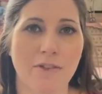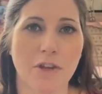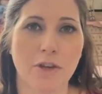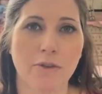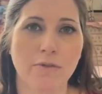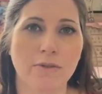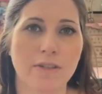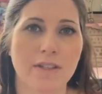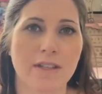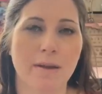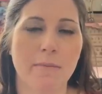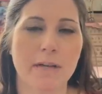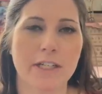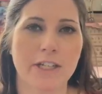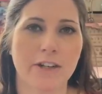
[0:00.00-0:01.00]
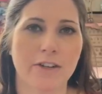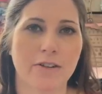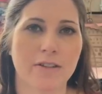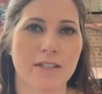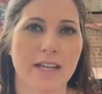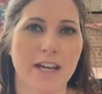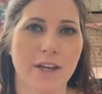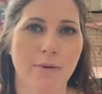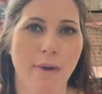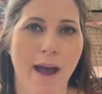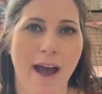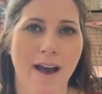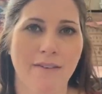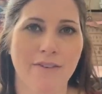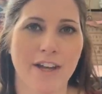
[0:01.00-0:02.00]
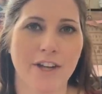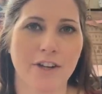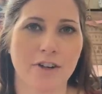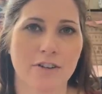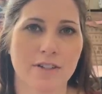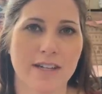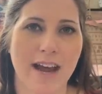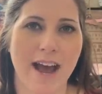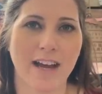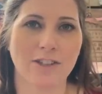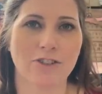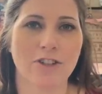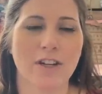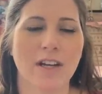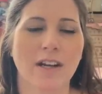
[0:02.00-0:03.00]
Use the materials that you have in your stash.